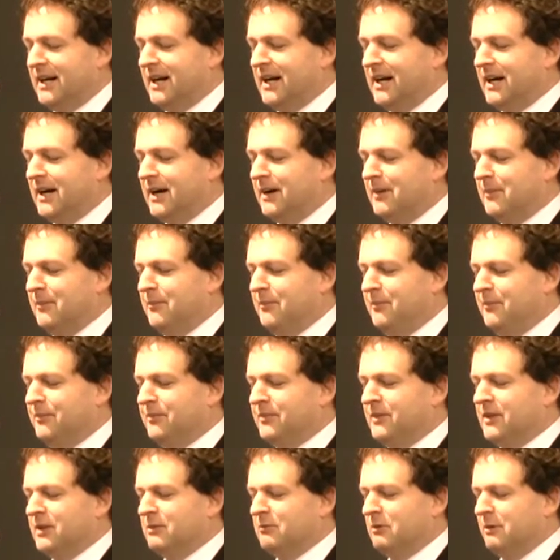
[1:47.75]
Um,
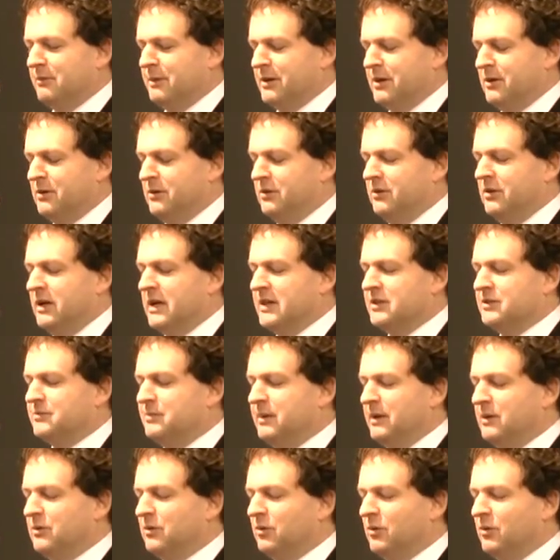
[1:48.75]
the woman who has been